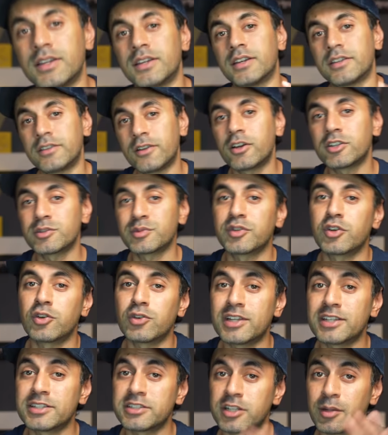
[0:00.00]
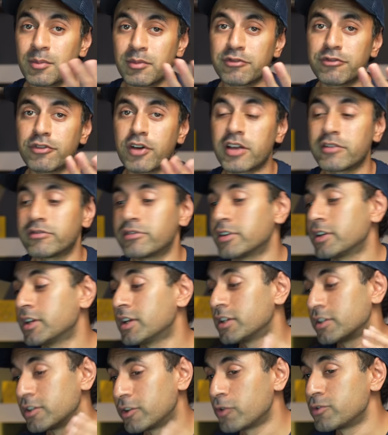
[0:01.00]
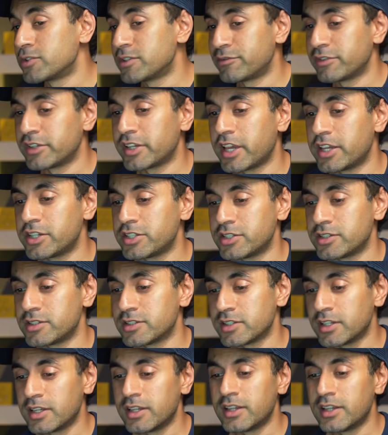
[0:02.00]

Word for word: And last but not least, number five, notifications.